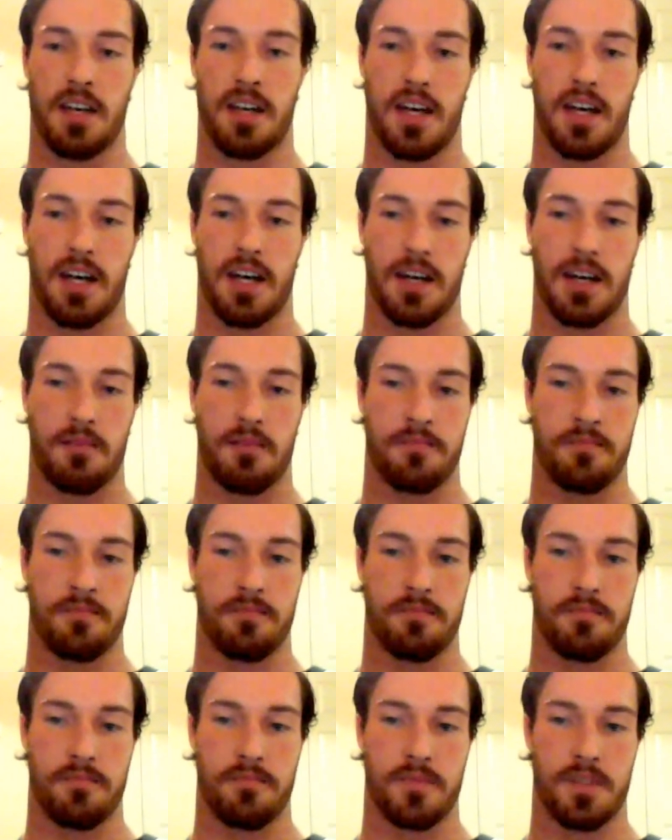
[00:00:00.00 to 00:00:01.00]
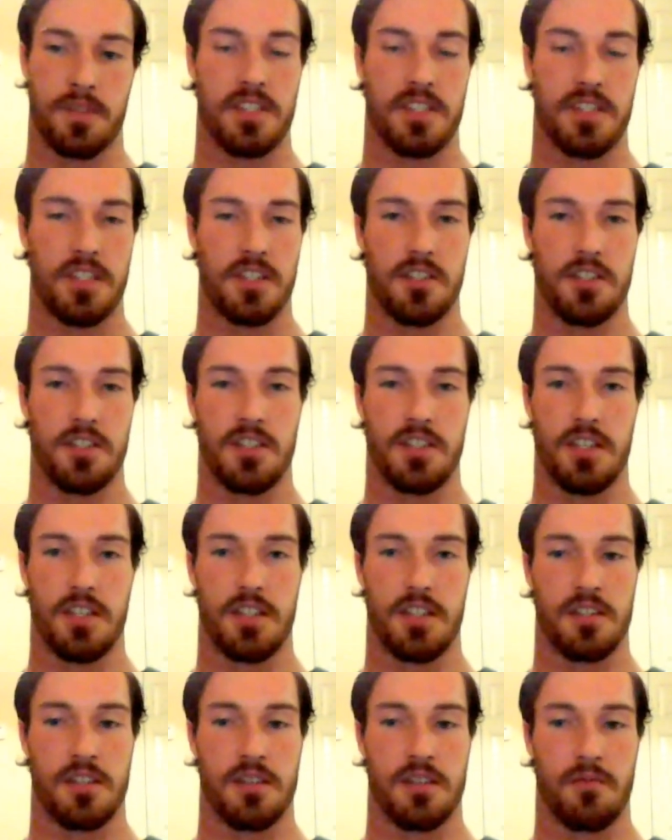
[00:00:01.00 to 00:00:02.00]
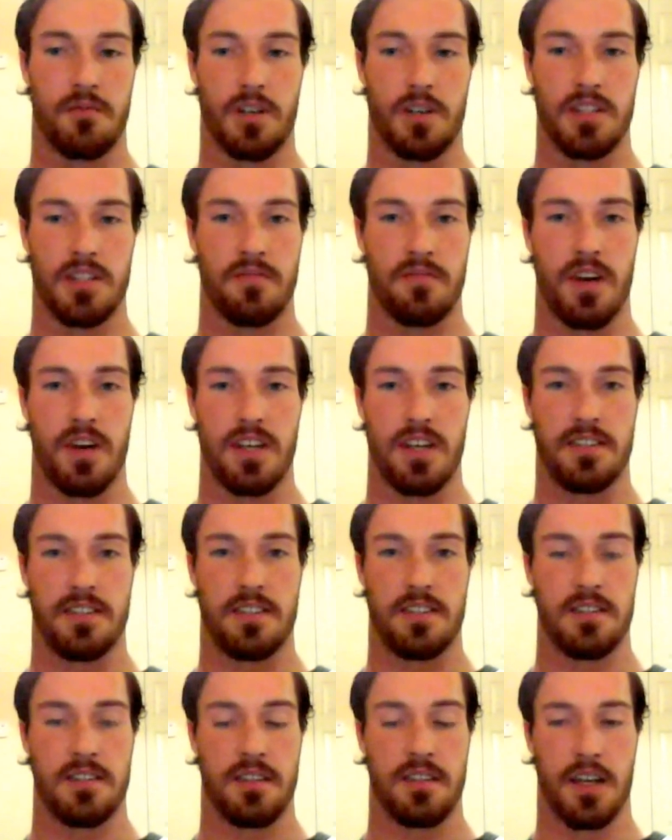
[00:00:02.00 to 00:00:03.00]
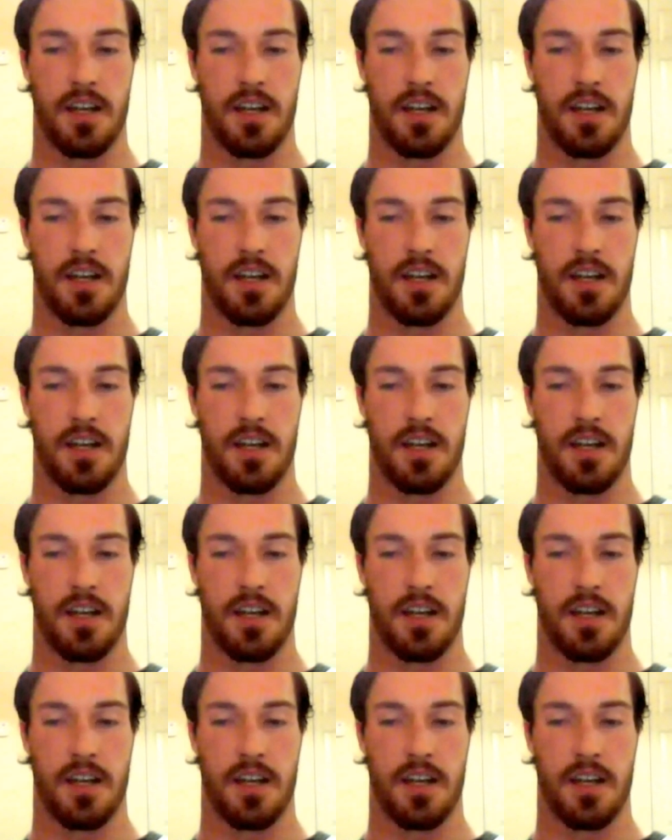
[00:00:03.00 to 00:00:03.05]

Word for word: Um, The seniors didn't weren't as invested